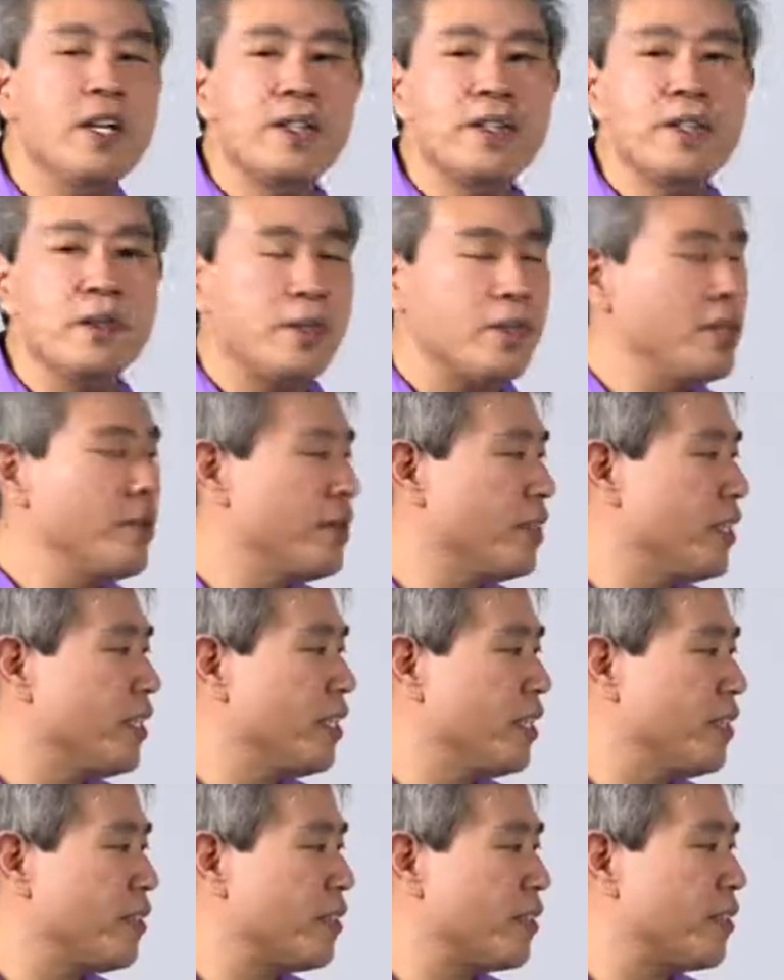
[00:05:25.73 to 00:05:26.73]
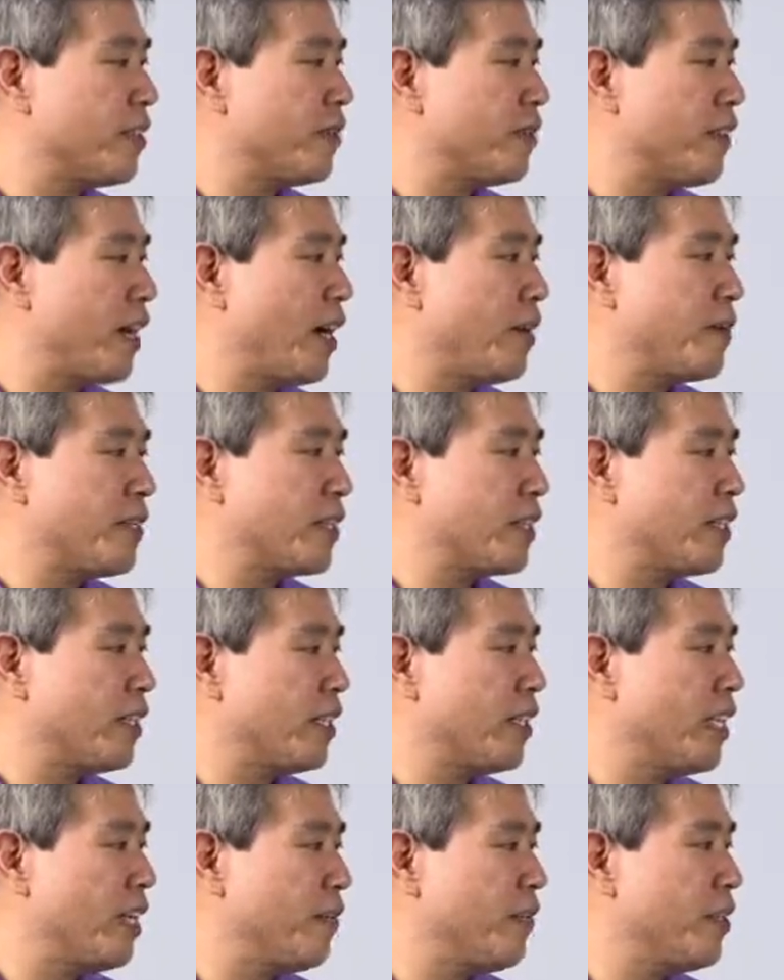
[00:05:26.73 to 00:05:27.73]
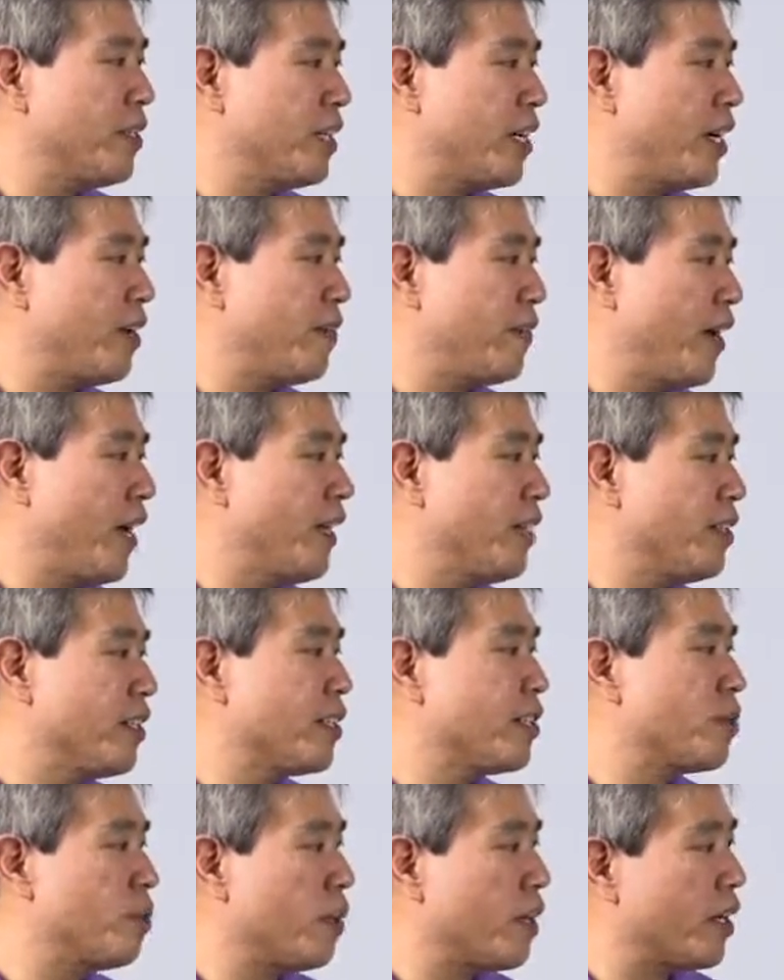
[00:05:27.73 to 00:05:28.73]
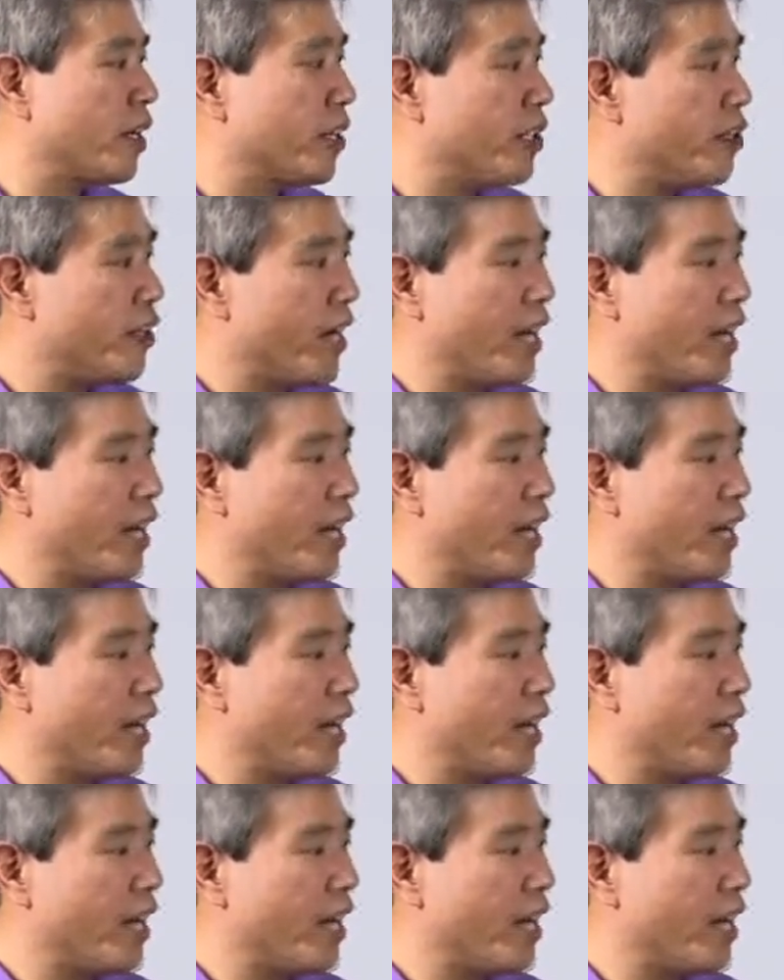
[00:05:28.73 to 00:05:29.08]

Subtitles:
So using D65 is going to give you the advantage where you're